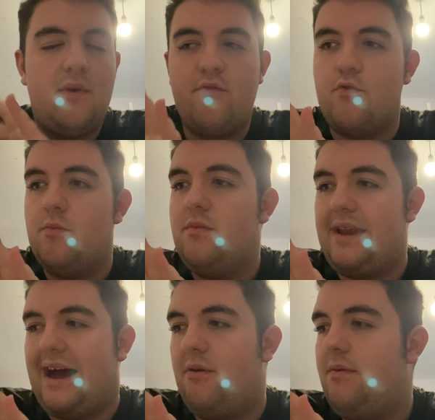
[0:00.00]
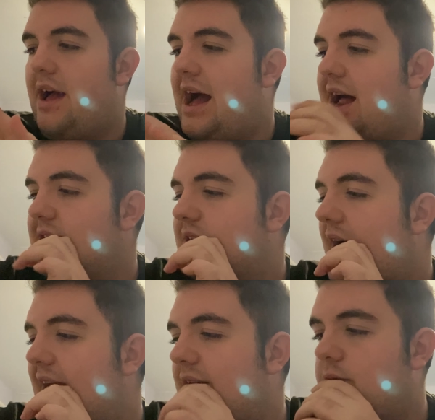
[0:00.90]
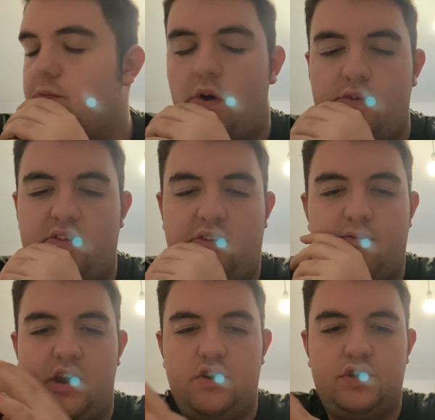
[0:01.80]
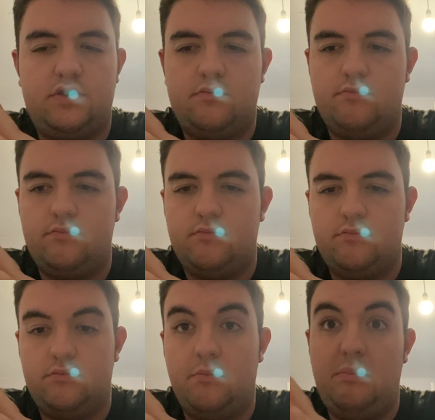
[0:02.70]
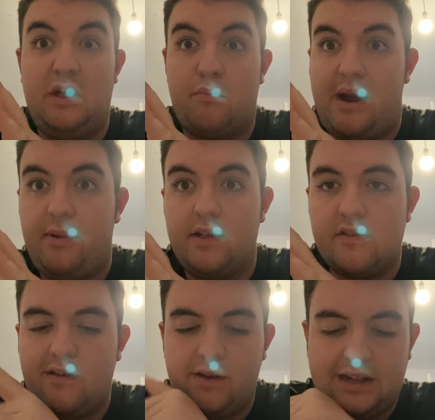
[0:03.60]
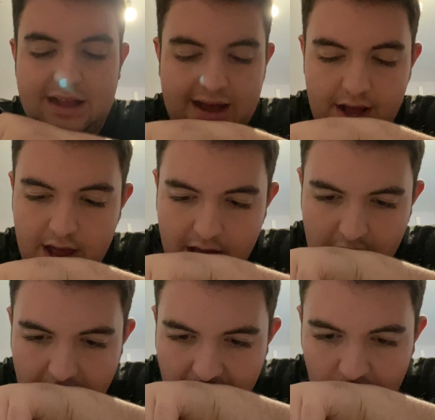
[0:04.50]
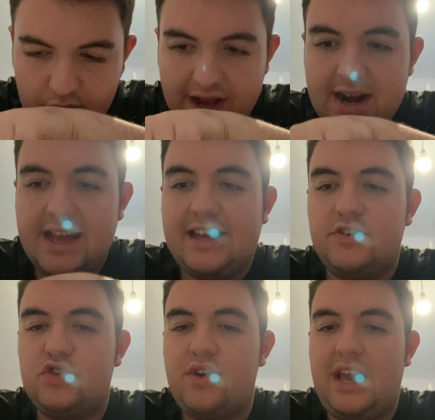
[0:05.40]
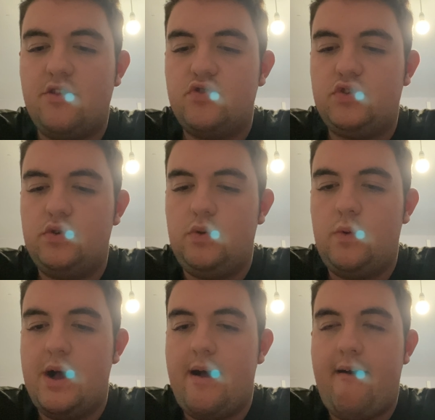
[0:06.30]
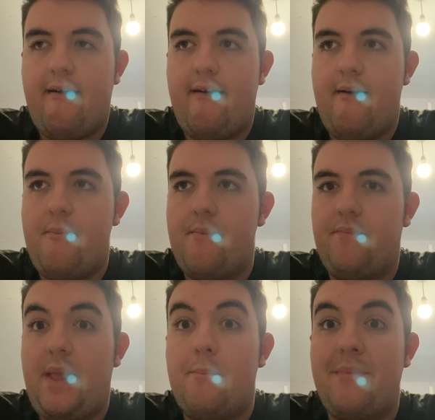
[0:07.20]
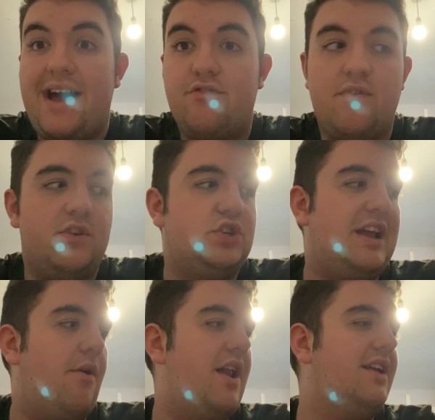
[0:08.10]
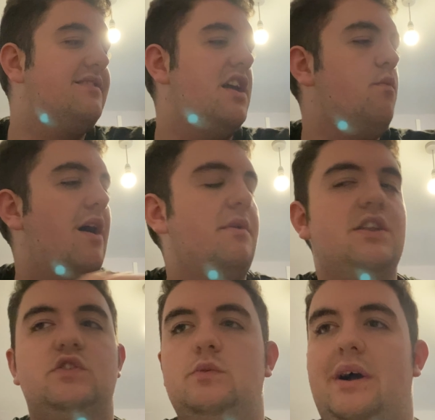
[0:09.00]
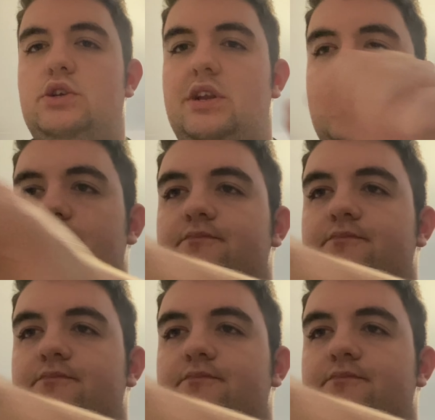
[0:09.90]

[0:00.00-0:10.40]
my room now, and I've obviously finished meal prepping and stuff like that. We are going to get straight into maths revision now, and I'll tell you what I'm going to do actually.